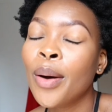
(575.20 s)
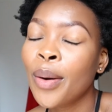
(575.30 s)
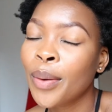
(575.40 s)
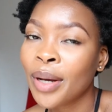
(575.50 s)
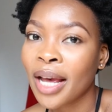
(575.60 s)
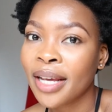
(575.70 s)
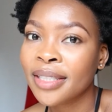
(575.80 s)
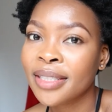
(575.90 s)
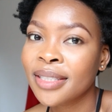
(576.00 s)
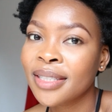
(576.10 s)
Oh
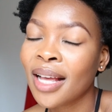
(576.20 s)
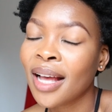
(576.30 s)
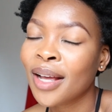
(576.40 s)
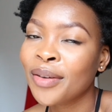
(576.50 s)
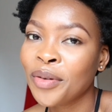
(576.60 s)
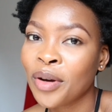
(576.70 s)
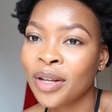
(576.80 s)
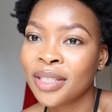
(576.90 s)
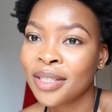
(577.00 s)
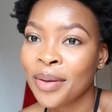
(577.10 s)
guys, I
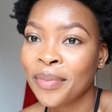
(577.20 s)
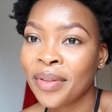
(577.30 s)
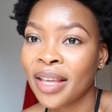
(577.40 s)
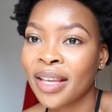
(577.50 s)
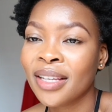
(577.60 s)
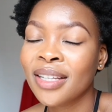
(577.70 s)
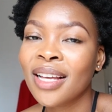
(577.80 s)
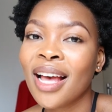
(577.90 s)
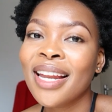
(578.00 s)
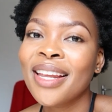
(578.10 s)
forgot something.
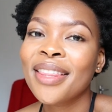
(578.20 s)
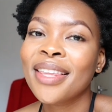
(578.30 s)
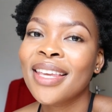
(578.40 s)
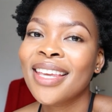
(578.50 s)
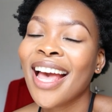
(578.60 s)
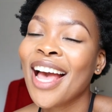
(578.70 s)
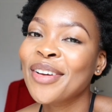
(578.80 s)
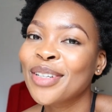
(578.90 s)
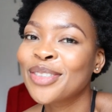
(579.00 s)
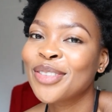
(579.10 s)
Another thing
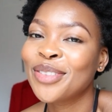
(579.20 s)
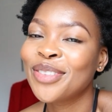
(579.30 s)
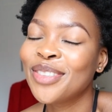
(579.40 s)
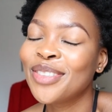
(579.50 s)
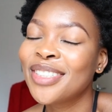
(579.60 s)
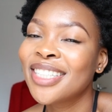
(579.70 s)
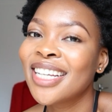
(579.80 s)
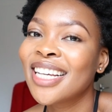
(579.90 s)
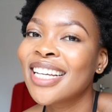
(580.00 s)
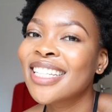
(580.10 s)
I want to
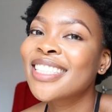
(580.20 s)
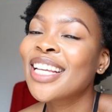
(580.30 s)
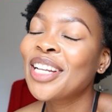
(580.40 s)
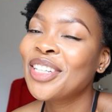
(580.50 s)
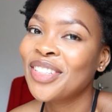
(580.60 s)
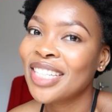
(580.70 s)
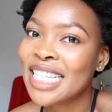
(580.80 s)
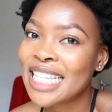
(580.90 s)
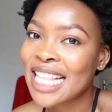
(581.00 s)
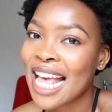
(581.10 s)
tell you
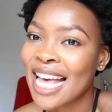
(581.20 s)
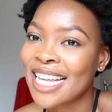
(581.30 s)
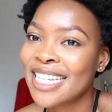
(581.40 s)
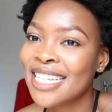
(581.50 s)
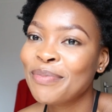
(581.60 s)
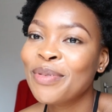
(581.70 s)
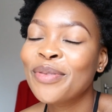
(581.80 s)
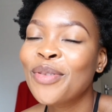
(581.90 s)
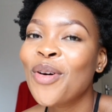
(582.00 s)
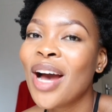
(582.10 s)
is that
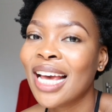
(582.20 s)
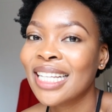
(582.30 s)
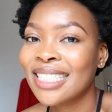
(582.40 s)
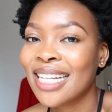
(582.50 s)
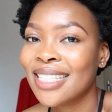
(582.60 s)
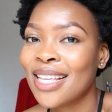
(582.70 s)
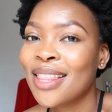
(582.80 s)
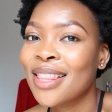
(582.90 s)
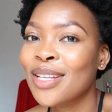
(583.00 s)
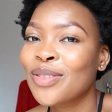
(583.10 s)
before I started
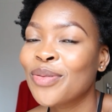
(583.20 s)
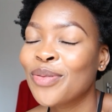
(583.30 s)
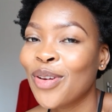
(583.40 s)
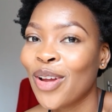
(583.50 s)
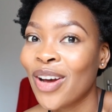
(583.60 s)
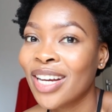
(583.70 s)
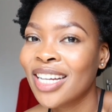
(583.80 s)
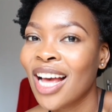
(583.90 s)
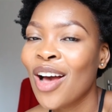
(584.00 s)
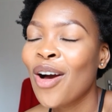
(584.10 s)
this vlog,